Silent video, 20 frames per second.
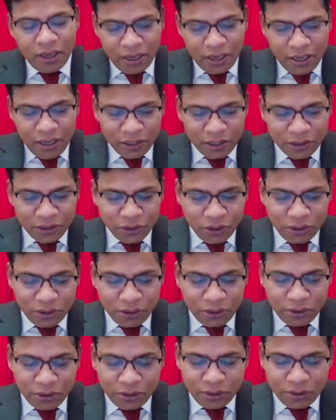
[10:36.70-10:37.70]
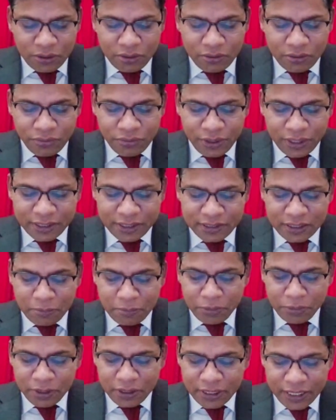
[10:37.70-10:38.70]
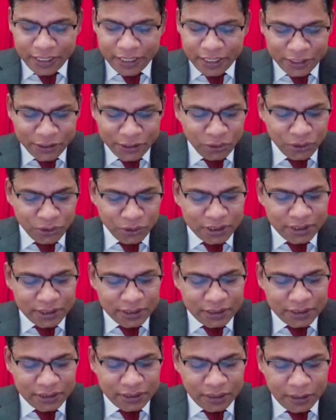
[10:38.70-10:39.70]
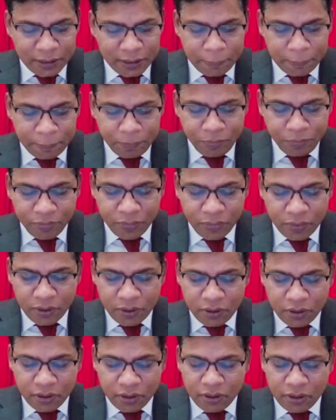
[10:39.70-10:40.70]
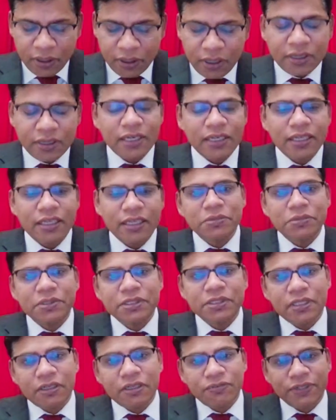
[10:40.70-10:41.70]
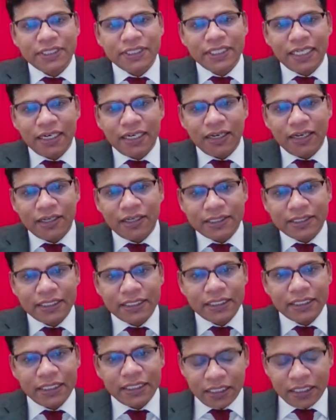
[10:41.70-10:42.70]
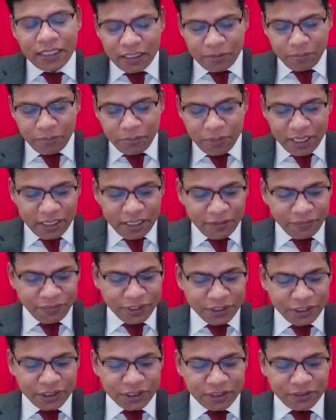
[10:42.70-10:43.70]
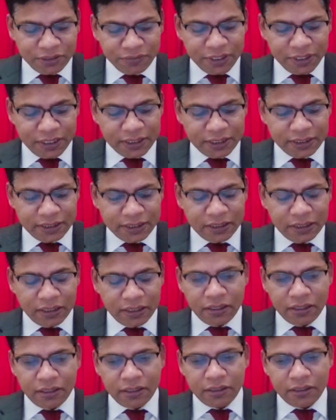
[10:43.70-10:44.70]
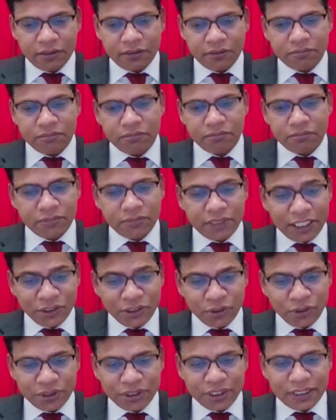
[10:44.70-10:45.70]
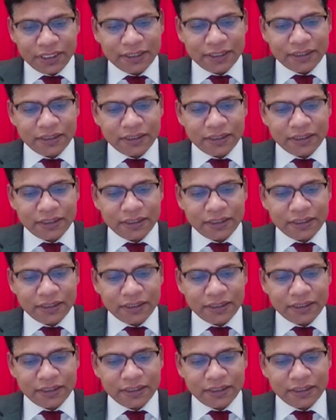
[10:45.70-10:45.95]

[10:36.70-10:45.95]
So, for example, they can use these algorithms or fuzzy logic by definition of these thresholds and